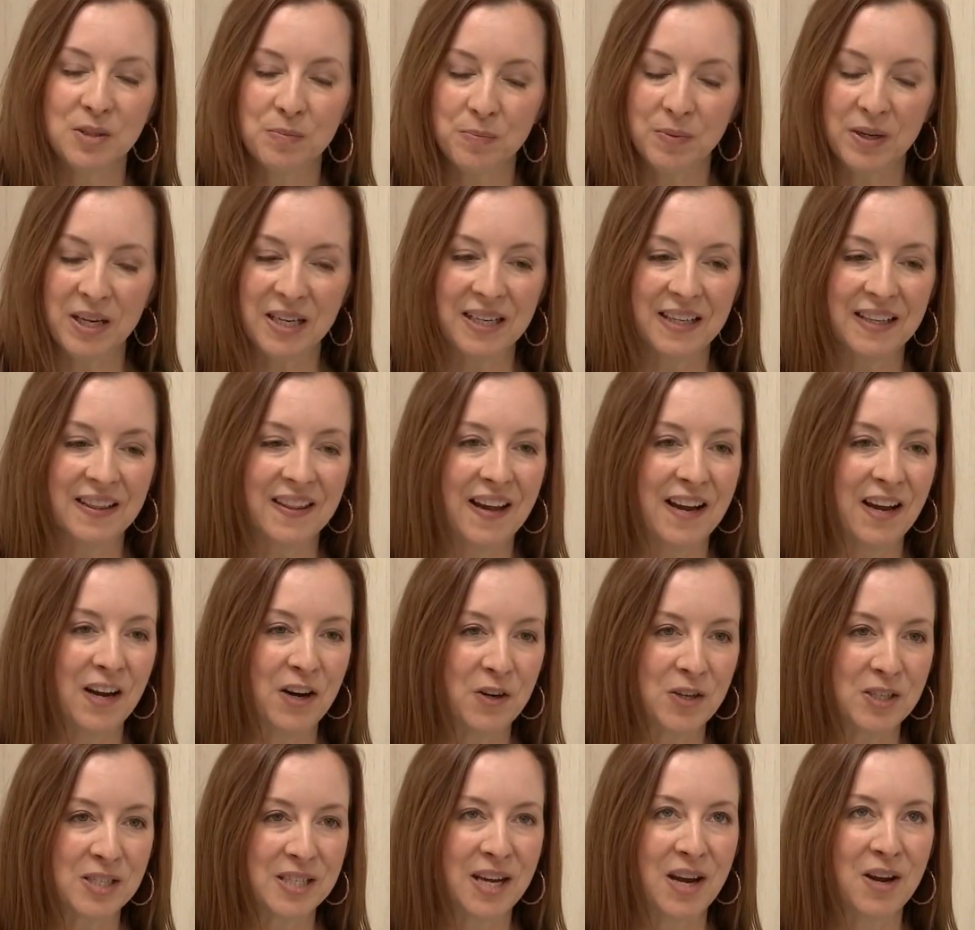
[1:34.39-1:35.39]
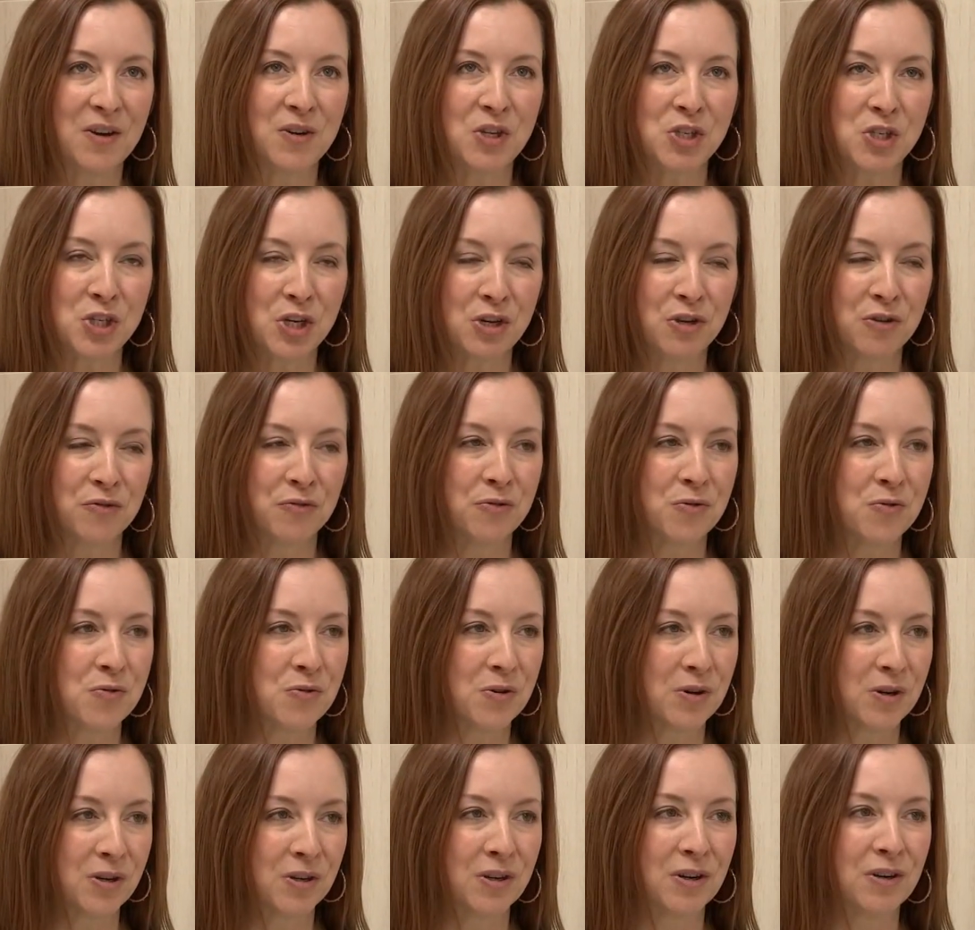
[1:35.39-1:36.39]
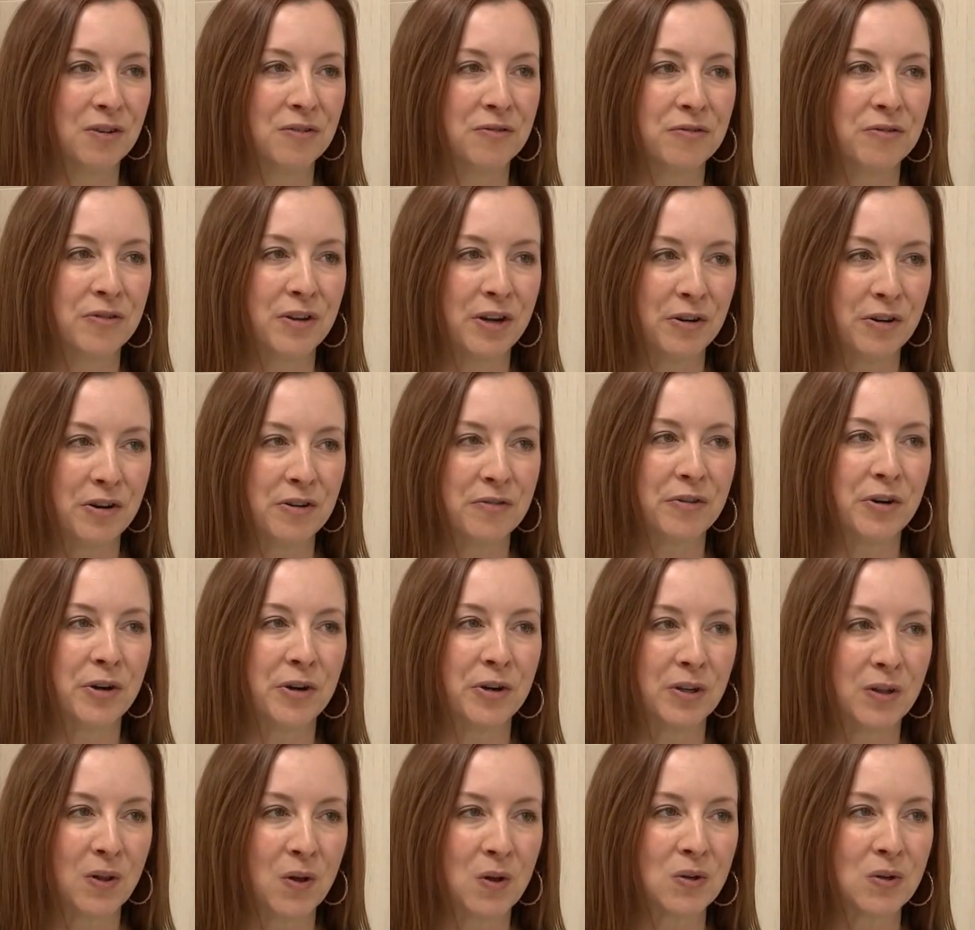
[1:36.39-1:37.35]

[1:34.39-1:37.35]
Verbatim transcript: He's been in the Harris County Jail for a very, very